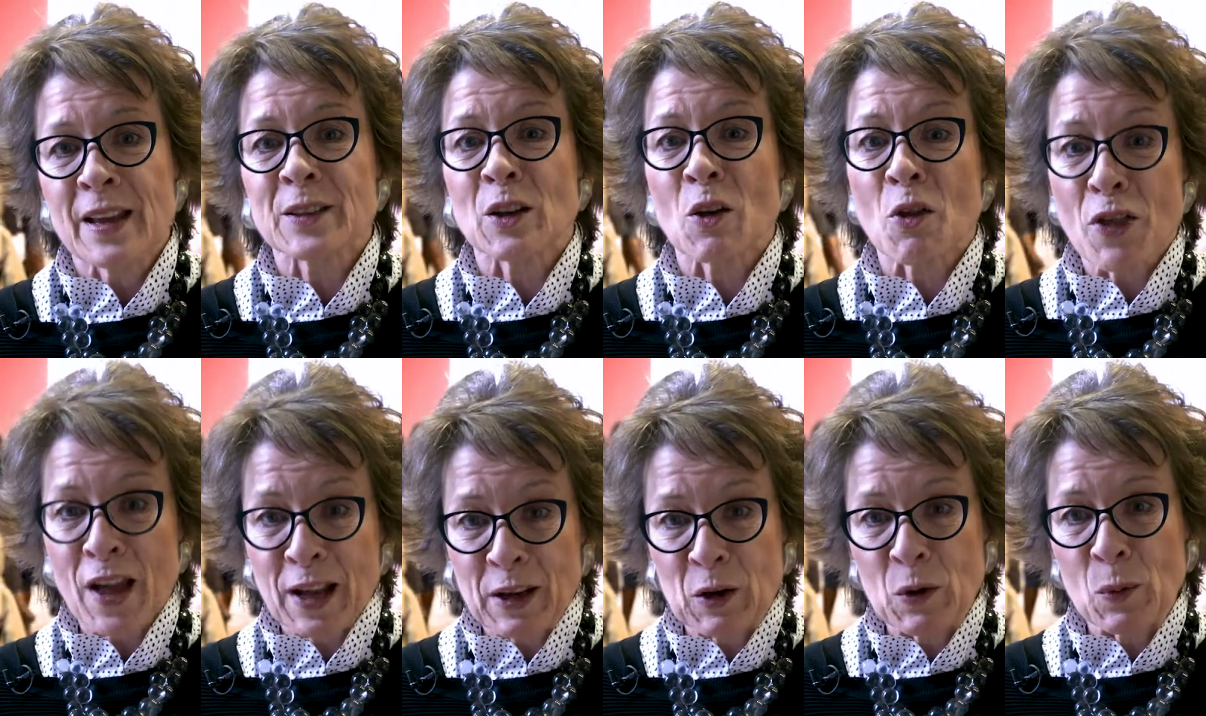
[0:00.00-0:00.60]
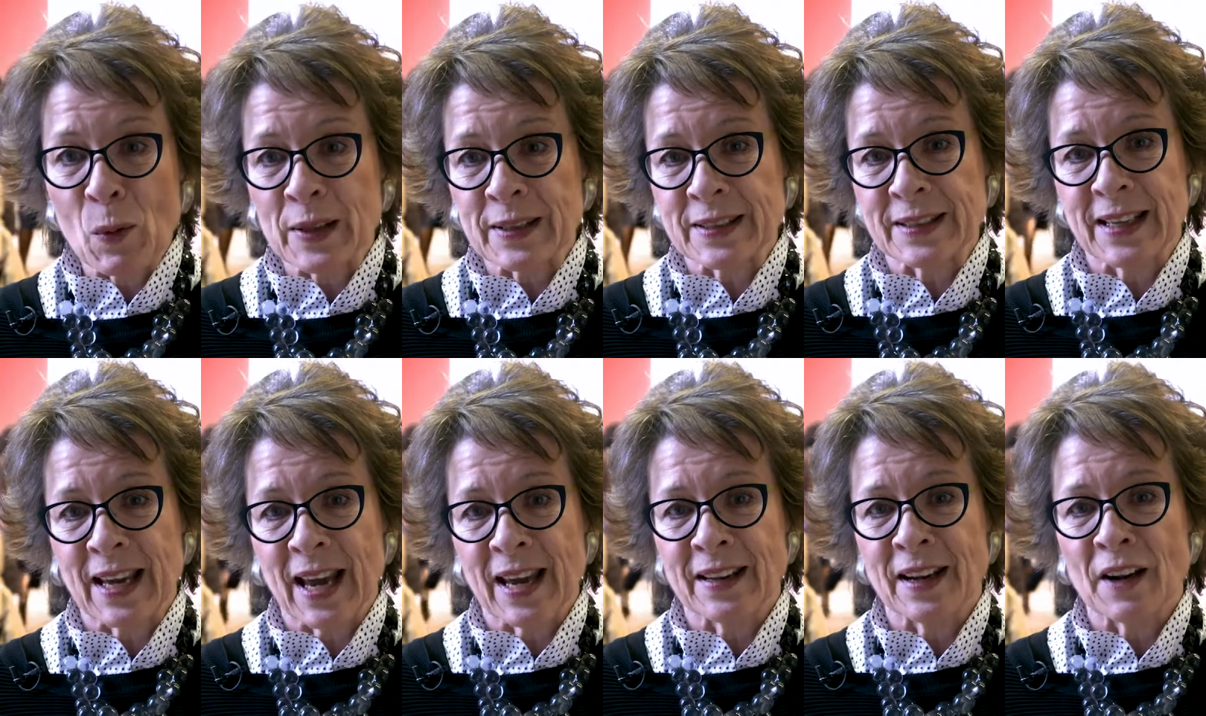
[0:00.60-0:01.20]
So thank you once
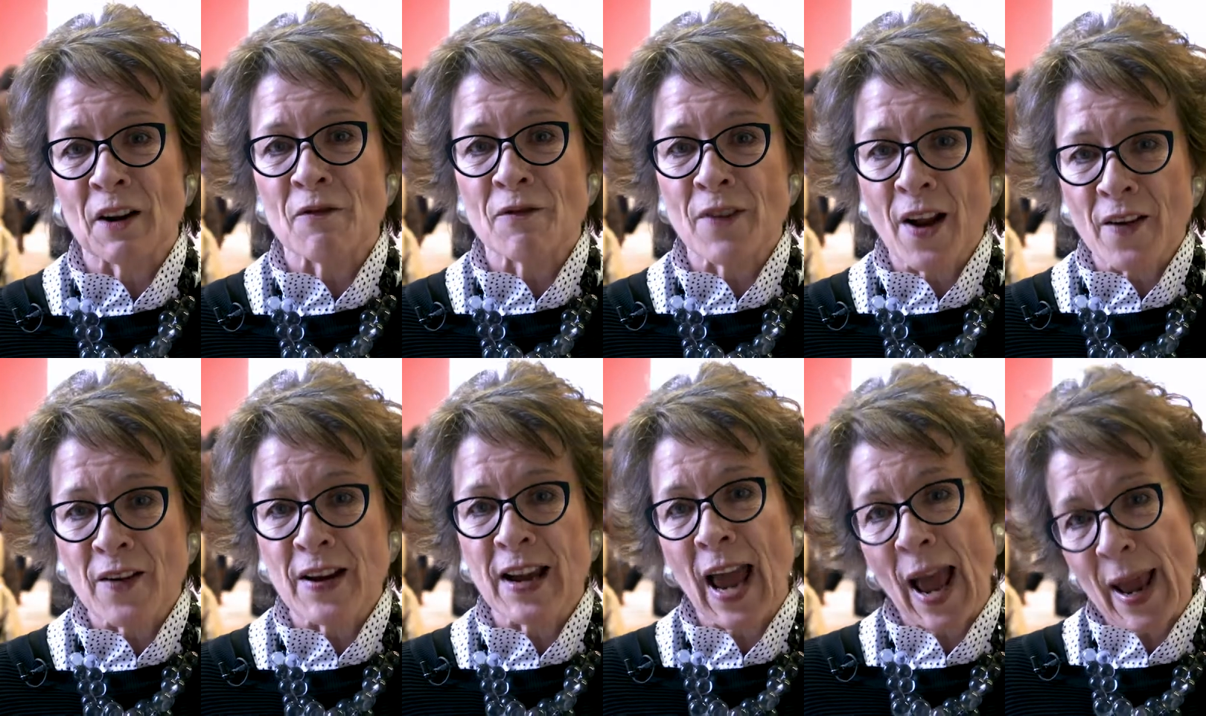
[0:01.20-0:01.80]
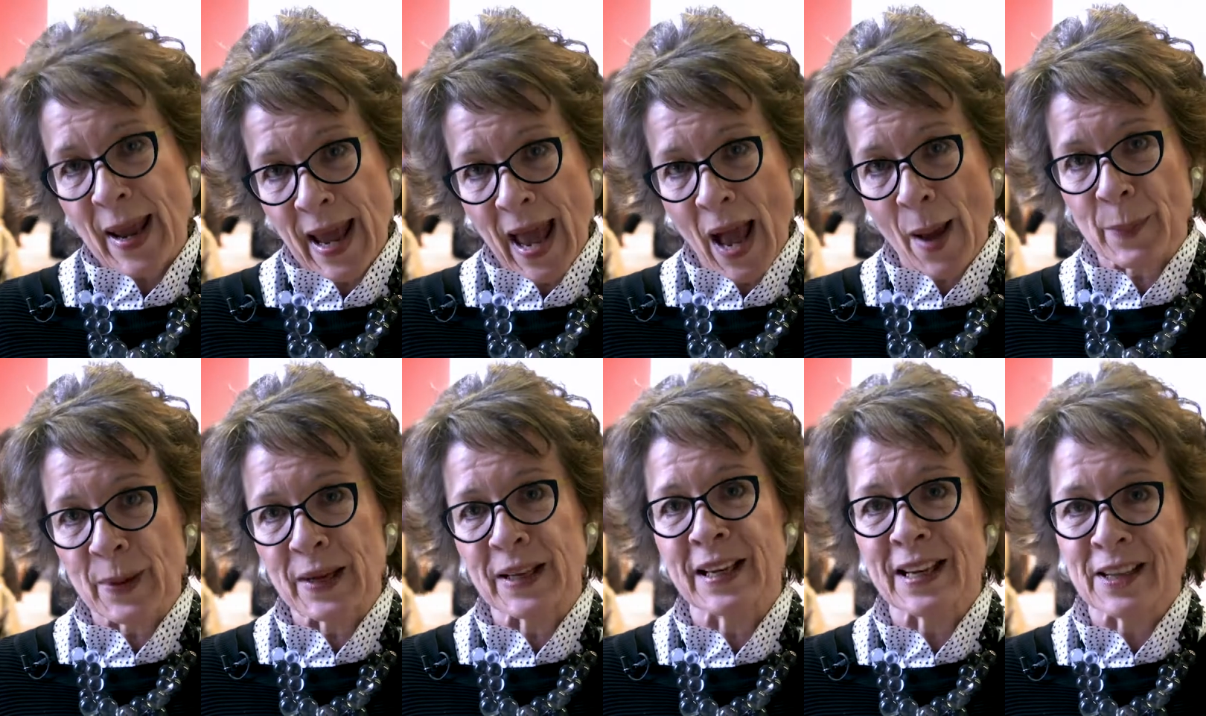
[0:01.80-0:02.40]
again, and a very
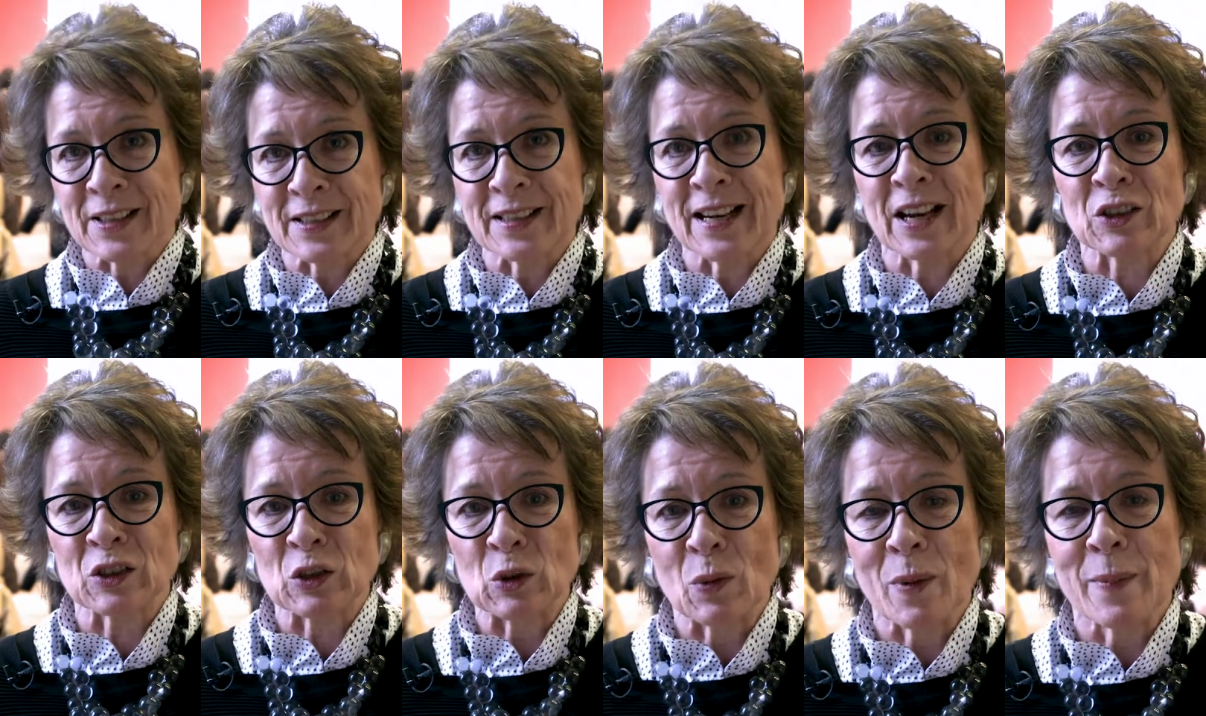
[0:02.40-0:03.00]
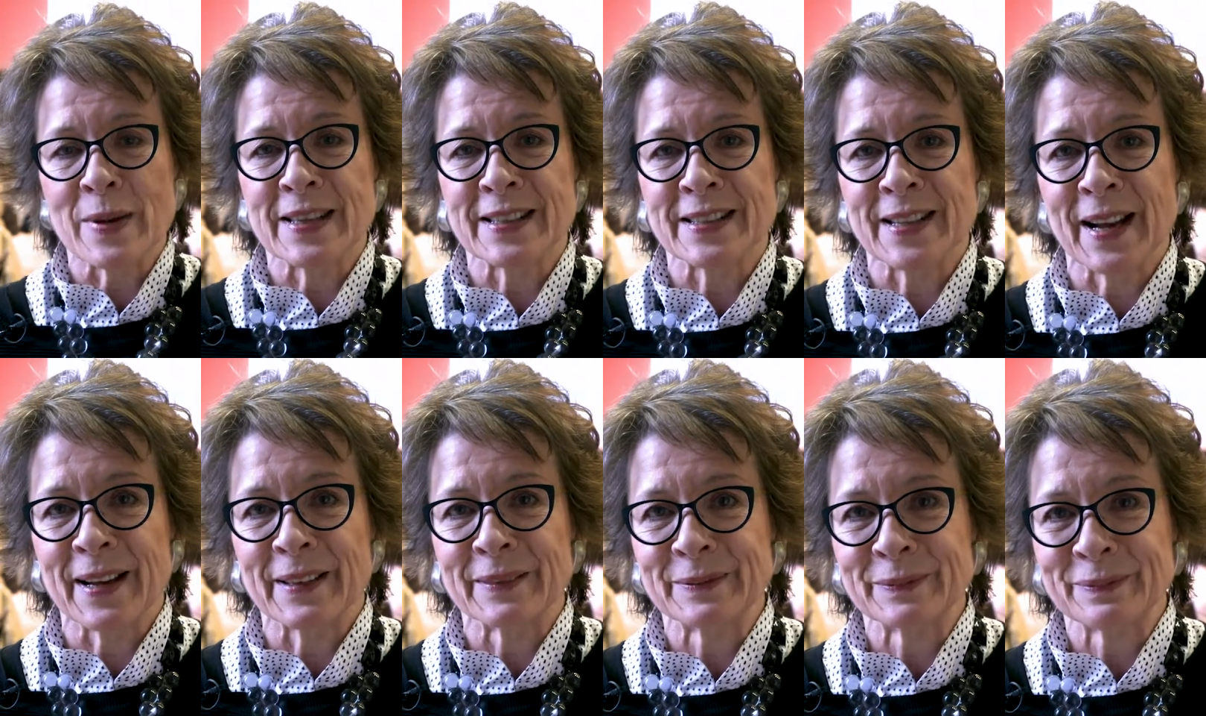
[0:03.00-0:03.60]
happy International Women's Day.